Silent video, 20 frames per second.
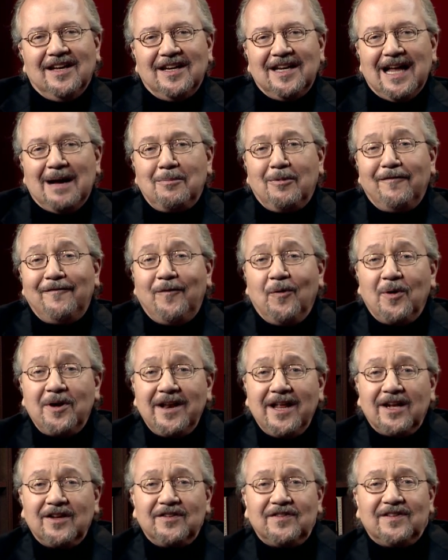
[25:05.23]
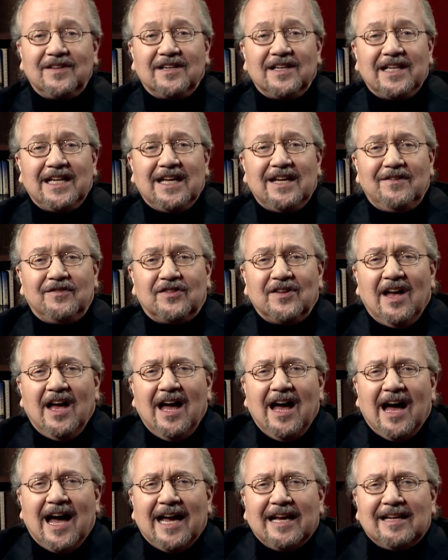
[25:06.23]
Now, before Nelson leaves,
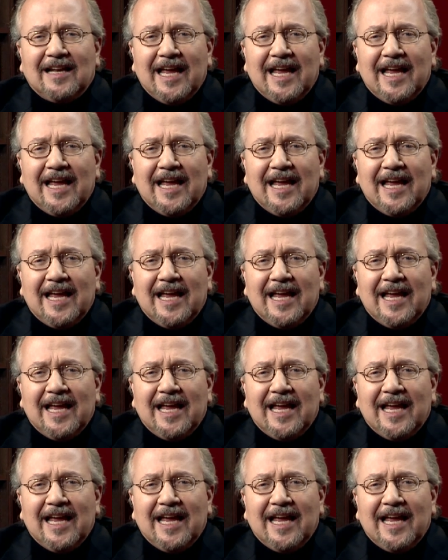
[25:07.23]
I'd